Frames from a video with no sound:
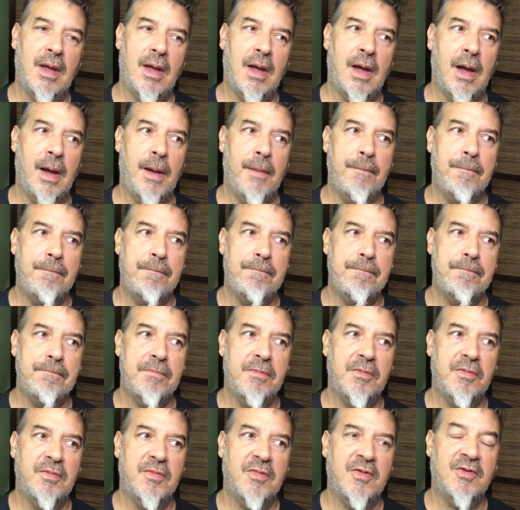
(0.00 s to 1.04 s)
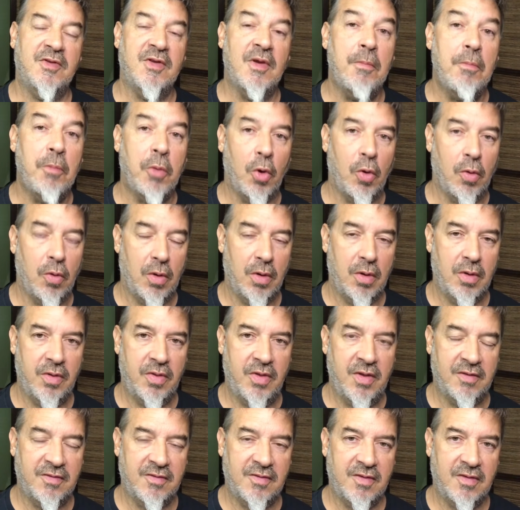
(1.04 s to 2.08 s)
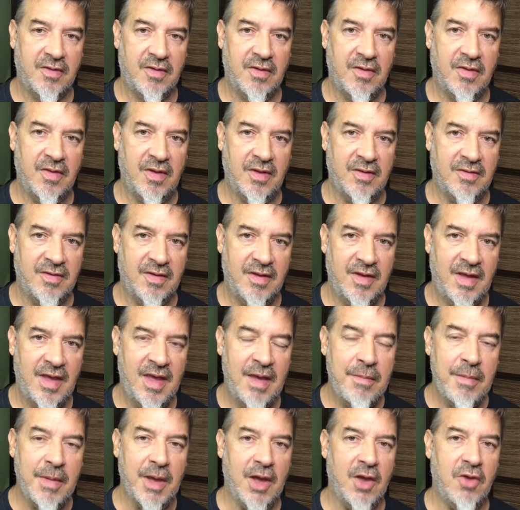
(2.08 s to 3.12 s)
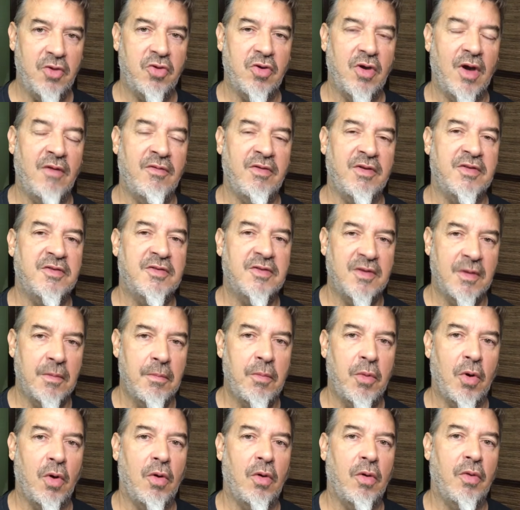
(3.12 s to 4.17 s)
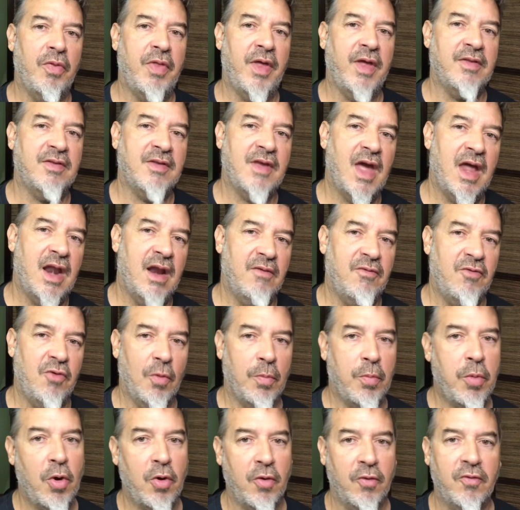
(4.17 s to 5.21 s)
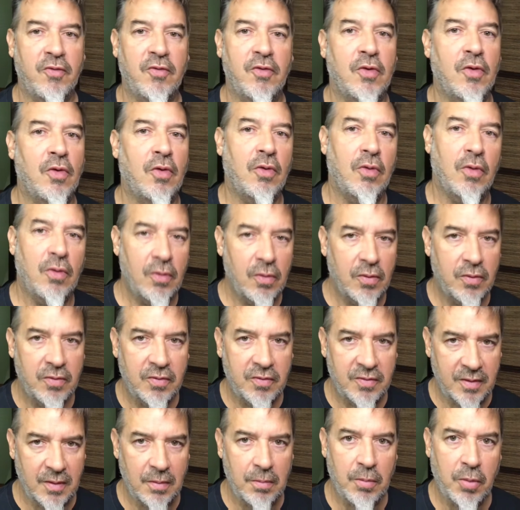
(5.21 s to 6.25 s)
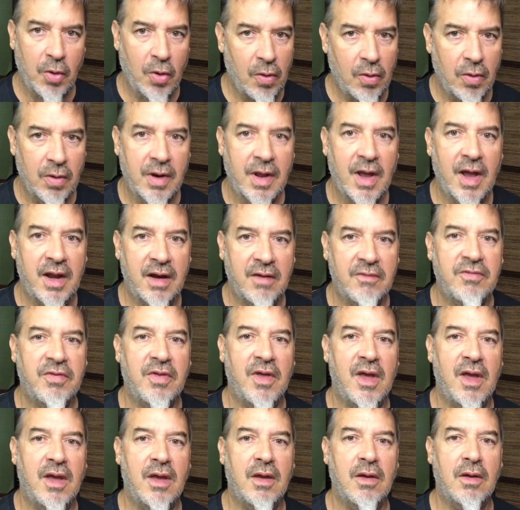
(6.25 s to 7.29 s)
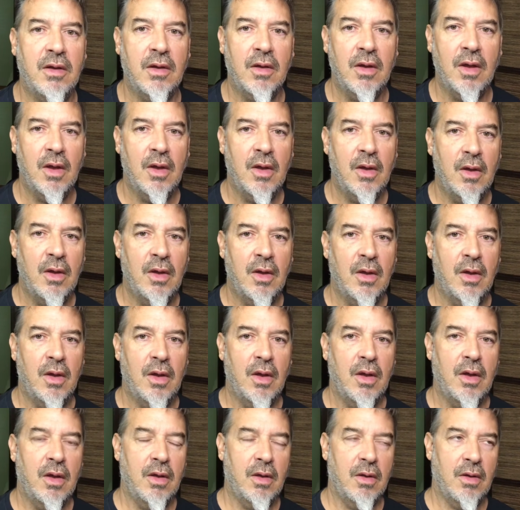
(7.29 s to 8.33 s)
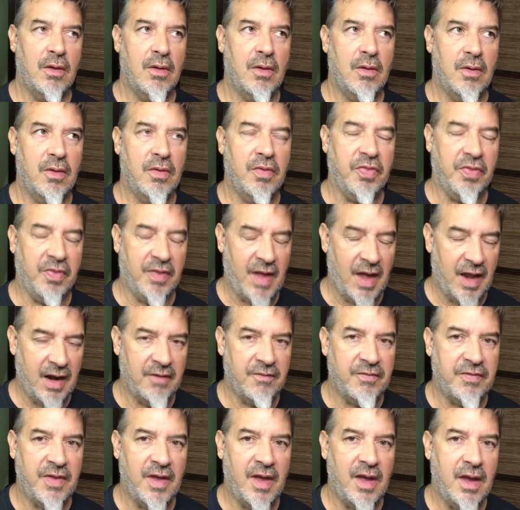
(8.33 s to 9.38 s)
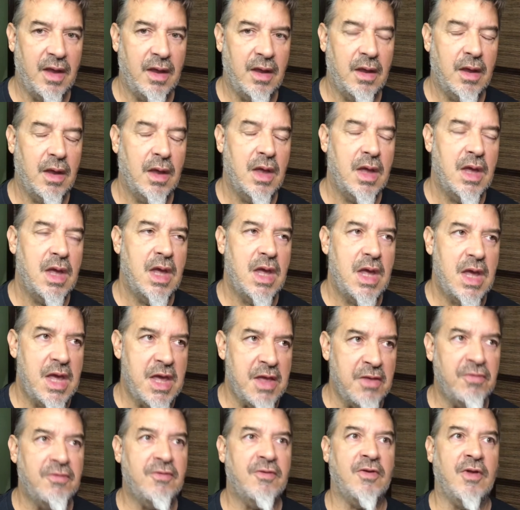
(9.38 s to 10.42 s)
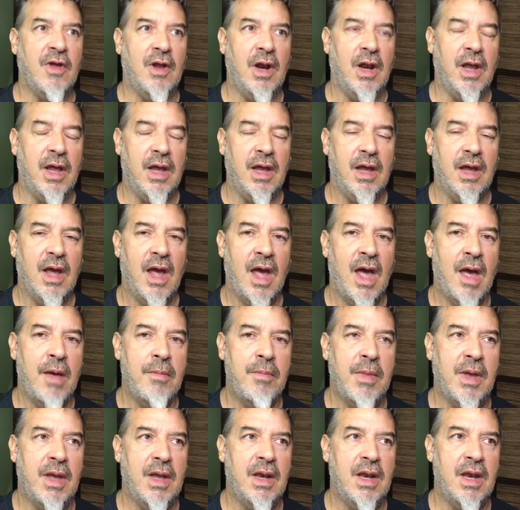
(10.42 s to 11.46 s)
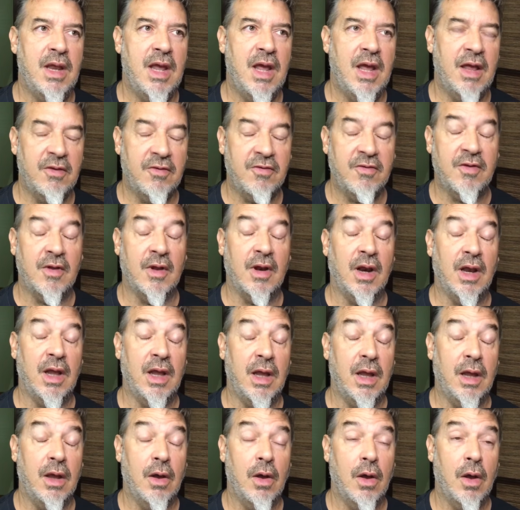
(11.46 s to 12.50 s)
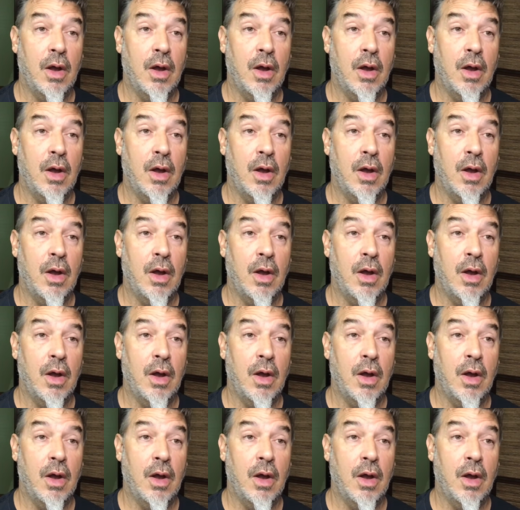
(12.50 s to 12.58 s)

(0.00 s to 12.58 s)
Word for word: um, symbol, this this image of a symbol that's kind of your personal symbol kind of thing, kind of thing. Instantly, I mean instantly.